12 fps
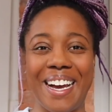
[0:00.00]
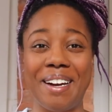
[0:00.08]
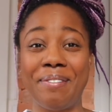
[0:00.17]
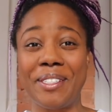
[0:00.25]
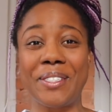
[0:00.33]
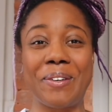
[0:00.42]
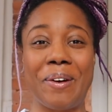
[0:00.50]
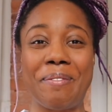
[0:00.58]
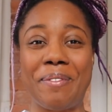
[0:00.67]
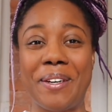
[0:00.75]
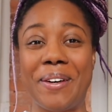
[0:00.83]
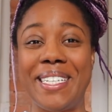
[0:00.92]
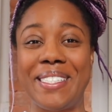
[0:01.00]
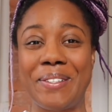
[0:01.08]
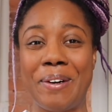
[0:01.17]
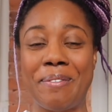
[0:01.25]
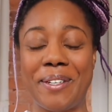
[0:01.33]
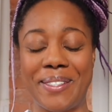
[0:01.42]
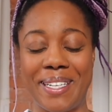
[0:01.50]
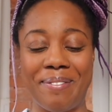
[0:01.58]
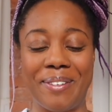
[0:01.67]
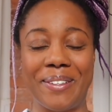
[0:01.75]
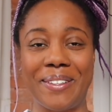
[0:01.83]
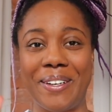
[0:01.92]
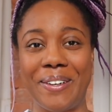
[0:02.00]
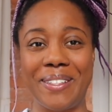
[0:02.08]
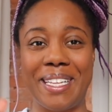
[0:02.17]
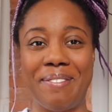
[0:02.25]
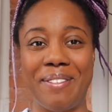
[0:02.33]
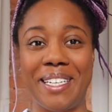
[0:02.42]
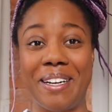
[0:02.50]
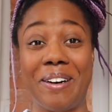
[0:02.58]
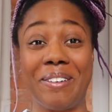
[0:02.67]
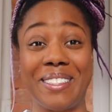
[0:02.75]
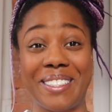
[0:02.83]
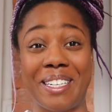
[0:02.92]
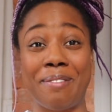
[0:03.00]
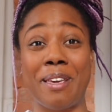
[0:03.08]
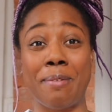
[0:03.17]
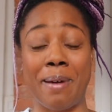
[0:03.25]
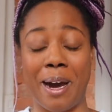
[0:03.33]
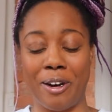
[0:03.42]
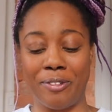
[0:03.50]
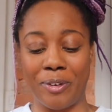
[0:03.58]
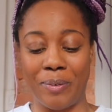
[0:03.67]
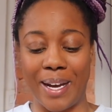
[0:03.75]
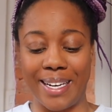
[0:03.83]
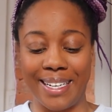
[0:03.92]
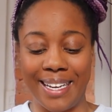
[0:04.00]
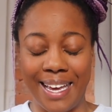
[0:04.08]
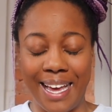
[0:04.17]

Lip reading: I'm a Scorpio. Any Scorpios down below, let me know. It's going to be a powerful one.